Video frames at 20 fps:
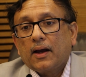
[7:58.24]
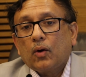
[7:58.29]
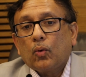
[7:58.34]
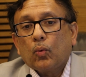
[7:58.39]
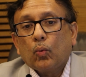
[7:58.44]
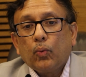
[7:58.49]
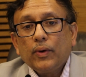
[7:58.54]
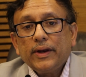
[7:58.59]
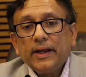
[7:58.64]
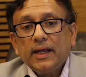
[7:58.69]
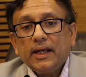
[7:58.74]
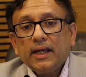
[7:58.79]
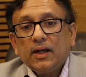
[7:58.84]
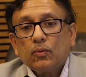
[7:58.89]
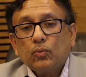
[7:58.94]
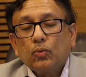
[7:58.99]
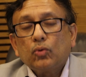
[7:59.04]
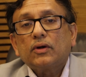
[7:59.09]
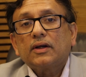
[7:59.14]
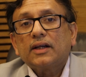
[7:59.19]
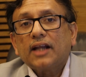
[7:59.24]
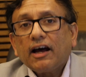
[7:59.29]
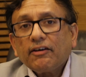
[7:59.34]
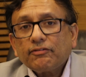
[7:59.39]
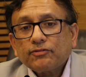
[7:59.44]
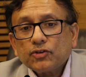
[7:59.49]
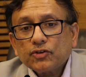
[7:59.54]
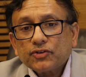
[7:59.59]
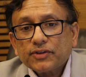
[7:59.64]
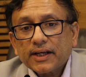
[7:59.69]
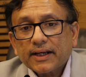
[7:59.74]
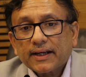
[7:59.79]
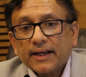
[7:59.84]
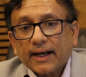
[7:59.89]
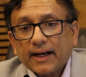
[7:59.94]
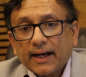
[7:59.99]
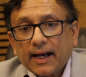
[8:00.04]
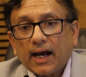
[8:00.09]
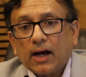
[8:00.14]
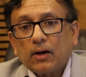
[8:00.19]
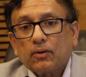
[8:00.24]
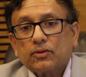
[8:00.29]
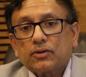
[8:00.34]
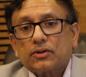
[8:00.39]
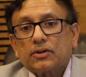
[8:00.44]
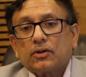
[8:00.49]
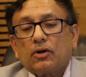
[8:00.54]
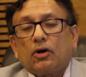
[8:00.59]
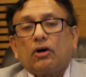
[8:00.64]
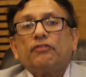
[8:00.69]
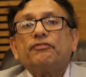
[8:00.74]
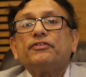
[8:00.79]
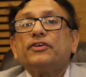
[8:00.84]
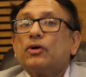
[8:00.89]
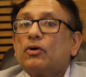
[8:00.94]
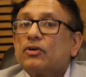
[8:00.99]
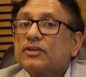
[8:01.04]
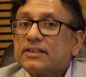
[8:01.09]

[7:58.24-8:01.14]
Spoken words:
We would love to take account of your